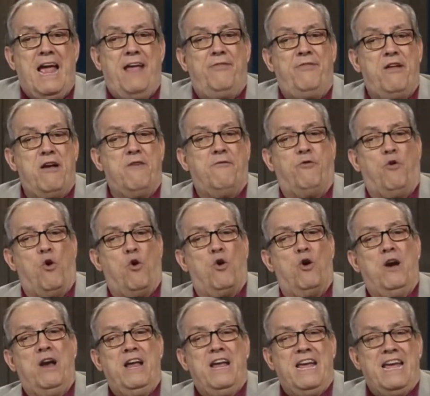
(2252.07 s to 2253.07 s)
And
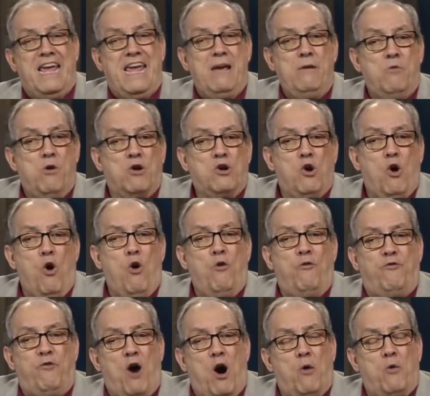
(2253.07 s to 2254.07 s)
therefore, he will
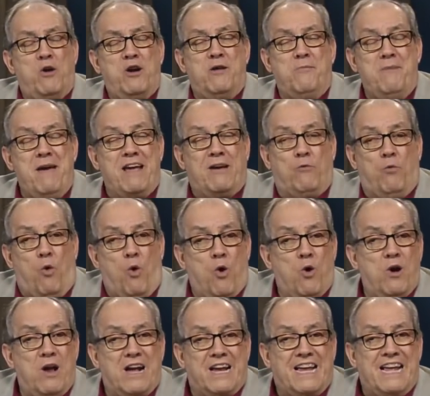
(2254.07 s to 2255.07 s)
go forward to make
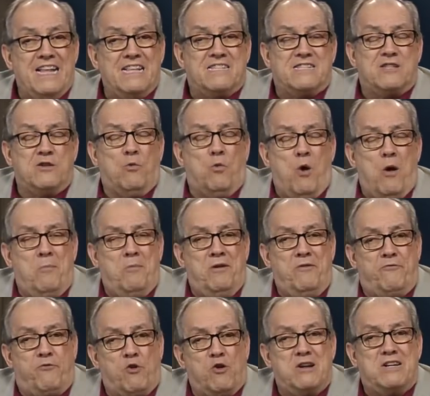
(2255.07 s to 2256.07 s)
war against the
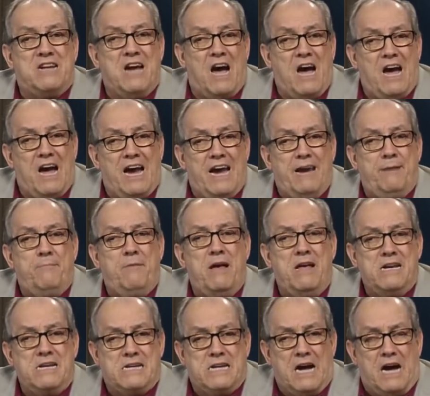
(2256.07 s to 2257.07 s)
woman for time,
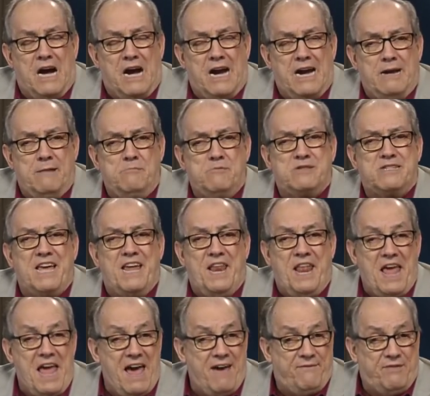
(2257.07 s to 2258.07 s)
times,
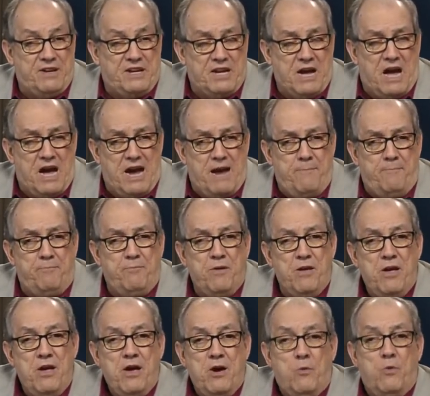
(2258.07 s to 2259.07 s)
and half a time,
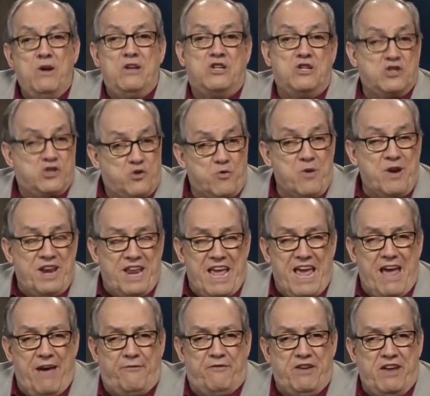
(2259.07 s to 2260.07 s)
which is
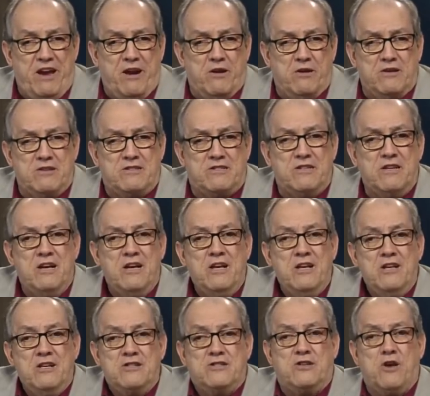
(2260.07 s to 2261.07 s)
3.5 years.
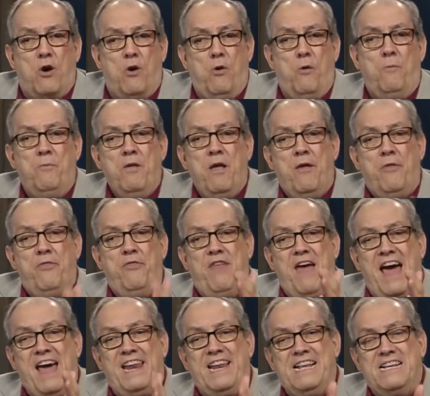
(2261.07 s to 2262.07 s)
So
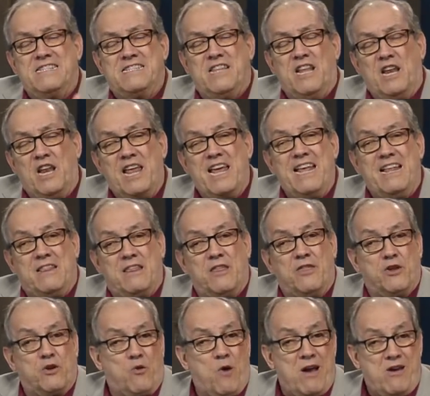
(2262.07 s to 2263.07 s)
that is the length
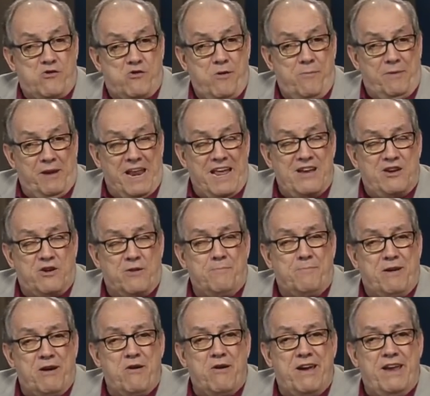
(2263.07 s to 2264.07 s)
of the Great
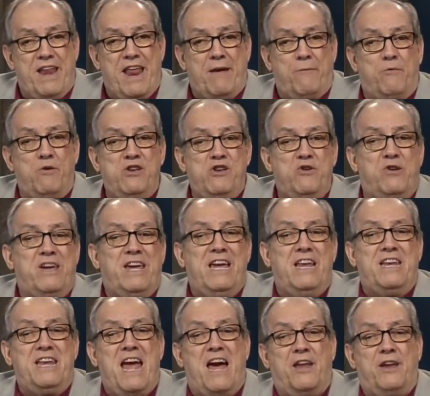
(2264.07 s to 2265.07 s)
Tribulation period. And when you
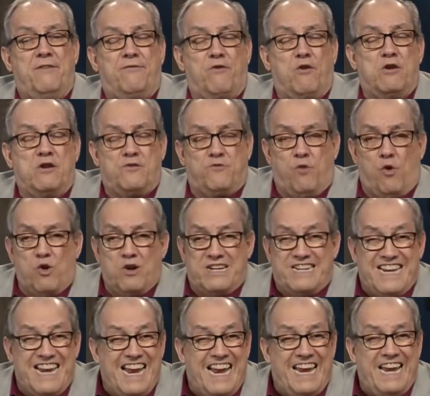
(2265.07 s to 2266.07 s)
get down to verse
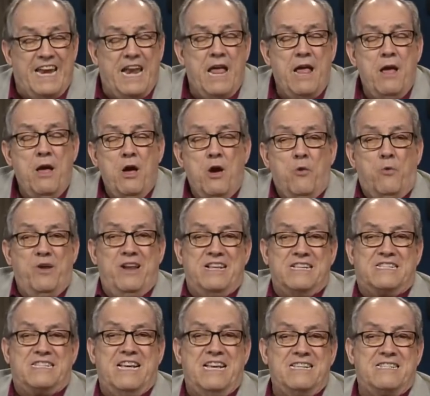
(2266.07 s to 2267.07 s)
14, when
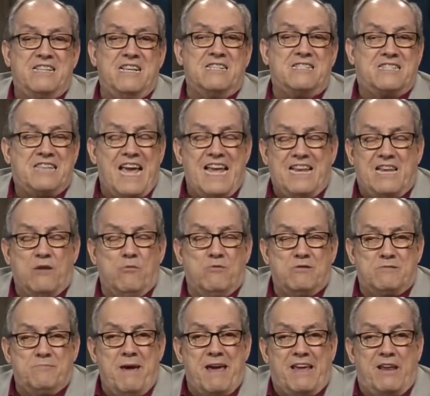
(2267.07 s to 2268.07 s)
it says that Satan
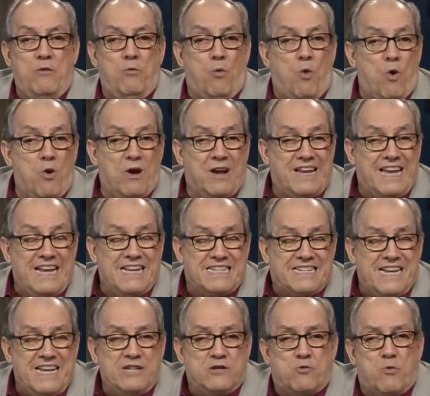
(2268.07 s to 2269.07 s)
was making war
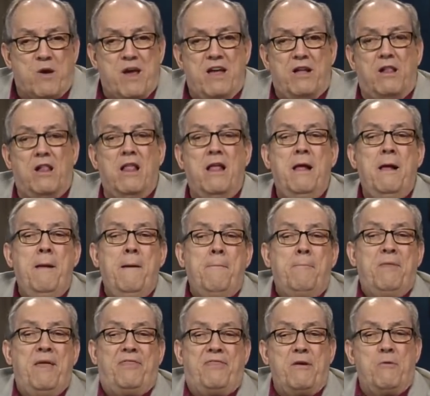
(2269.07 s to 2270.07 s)
against Israel,
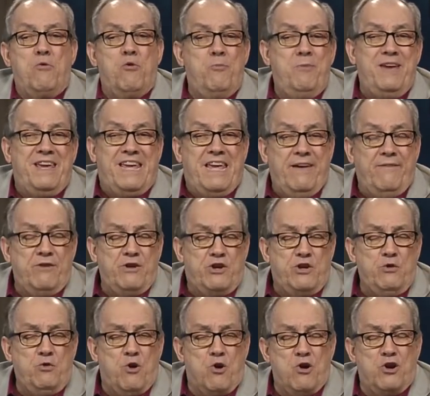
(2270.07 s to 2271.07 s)
that there will be given
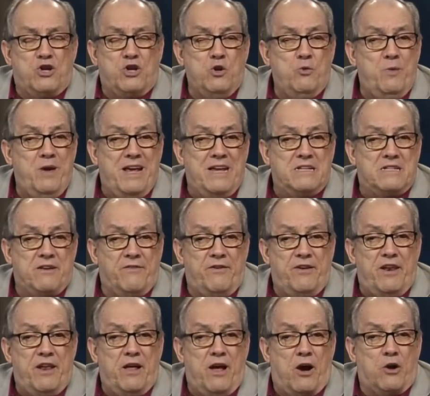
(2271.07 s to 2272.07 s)
to her two wings
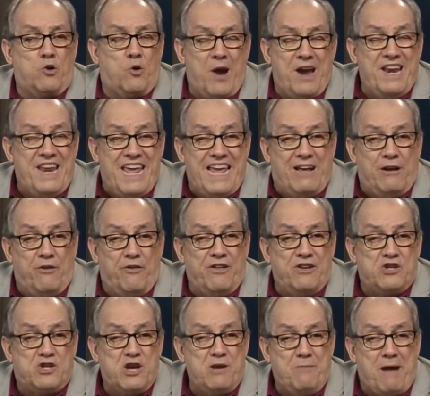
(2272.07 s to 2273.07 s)
of a great eagle
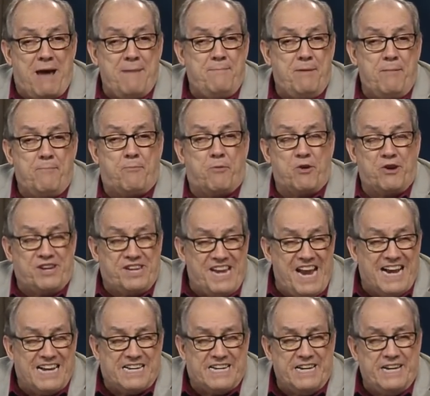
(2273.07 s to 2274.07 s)
that she might be
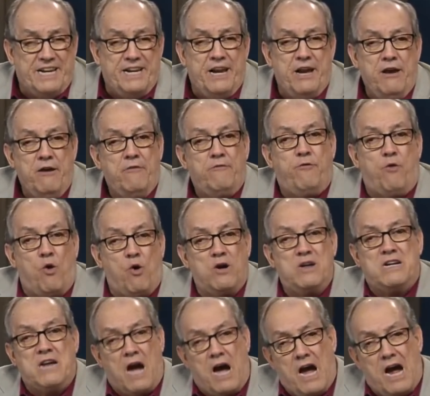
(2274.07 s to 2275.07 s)
protected
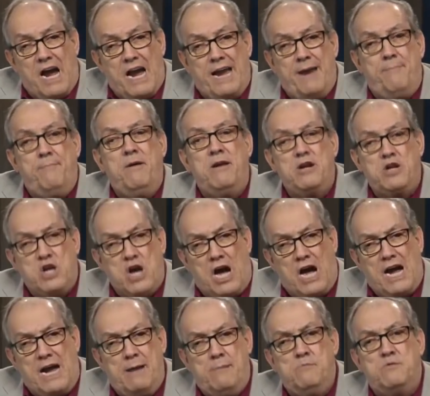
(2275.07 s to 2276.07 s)
for time,
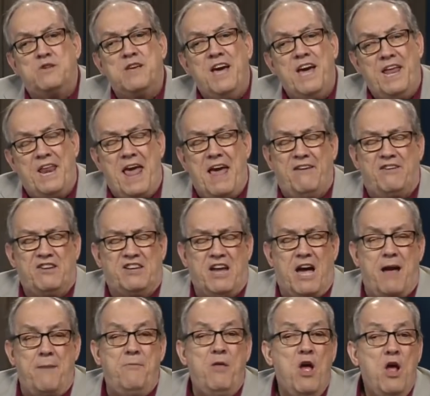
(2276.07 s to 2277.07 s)
times, and half a
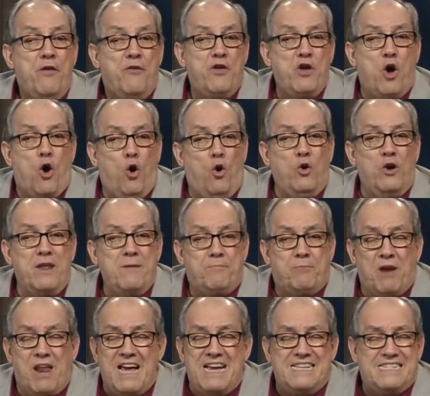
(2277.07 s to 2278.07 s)
time. The only
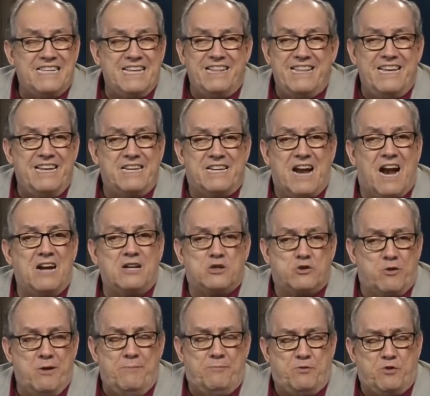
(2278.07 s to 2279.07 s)
place in the entire
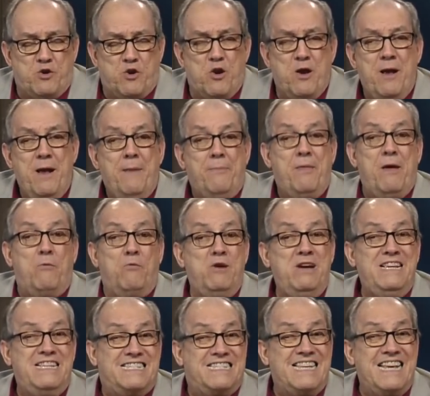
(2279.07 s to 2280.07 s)
scripture that
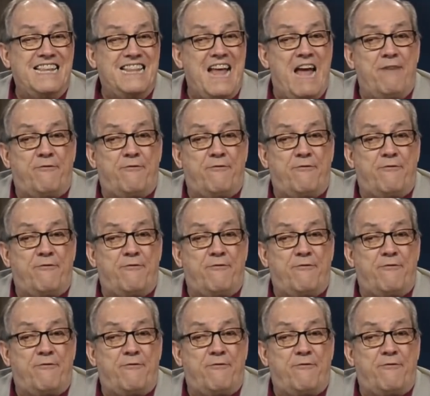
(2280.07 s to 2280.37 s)
we see